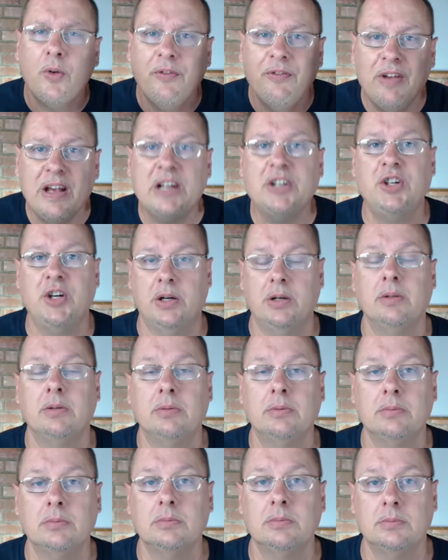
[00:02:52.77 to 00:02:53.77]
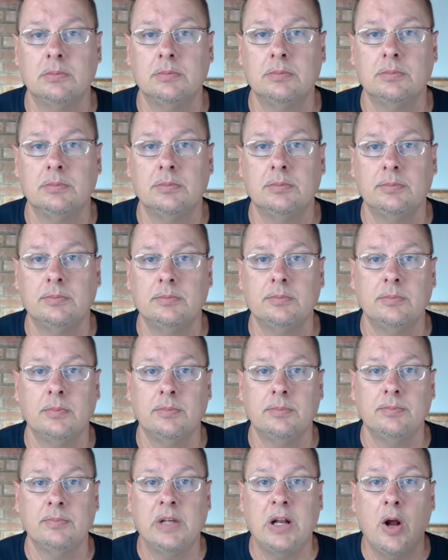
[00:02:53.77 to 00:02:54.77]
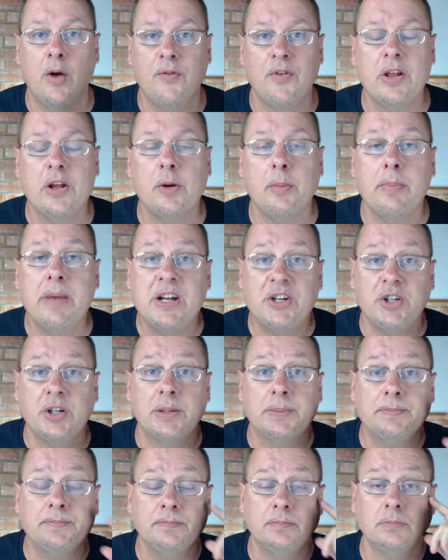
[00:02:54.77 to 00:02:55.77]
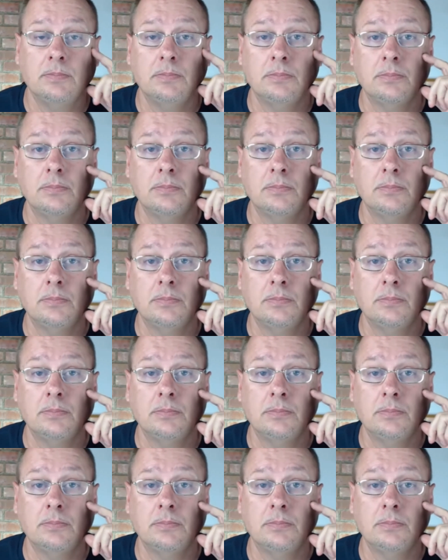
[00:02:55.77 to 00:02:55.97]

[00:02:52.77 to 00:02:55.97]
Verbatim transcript: your vision and hopefully your mission.